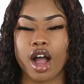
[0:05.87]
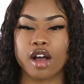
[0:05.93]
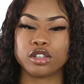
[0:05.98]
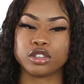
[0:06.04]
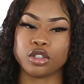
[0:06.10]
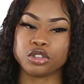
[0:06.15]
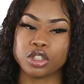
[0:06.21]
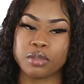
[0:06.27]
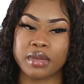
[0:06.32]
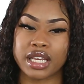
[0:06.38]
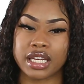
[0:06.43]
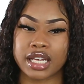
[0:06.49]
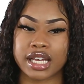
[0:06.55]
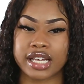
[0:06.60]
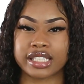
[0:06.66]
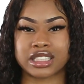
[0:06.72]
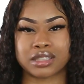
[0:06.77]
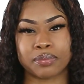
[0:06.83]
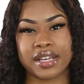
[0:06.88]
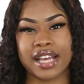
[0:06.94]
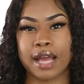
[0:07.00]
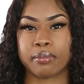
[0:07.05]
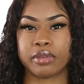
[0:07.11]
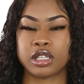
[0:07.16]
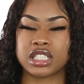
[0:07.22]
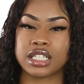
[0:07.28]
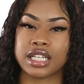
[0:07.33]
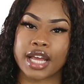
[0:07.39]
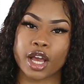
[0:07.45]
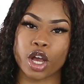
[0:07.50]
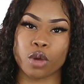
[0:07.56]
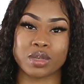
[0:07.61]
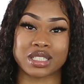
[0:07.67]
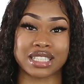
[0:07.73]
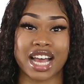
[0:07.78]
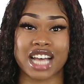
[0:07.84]
all social media is PAP
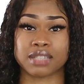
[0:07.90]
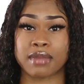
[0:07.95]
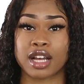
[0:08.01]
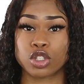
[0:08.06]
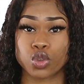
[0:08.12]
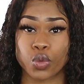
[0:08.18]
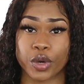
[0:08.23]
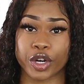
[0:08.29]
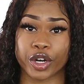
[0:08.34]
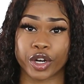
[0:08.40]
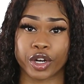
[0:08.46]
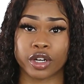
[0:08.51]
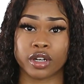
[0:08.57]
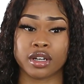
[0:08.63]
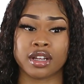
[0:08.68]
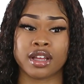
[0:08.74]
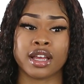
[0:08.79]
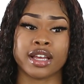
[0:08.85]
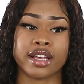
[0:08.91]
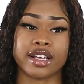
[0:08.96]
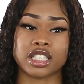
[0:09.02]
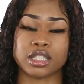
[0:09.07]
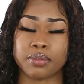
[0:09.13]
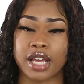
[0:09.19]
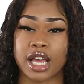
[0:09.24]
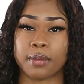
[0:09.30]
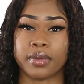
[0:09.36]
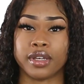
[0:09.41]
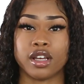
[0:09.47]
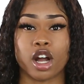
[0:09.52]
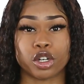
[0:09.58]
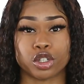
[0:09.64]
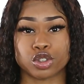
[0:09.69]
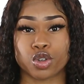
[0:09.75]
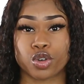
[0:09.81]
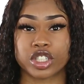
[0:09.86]
Chanel. Besides my Twitter, it's PAP
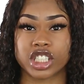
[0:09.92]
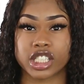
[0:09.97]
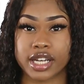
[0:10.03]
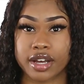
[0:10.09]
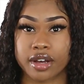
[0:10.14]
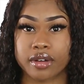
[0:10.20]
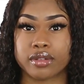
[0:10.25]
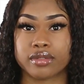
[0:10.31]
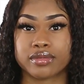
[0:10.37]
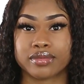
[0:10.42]
underscore Chanel.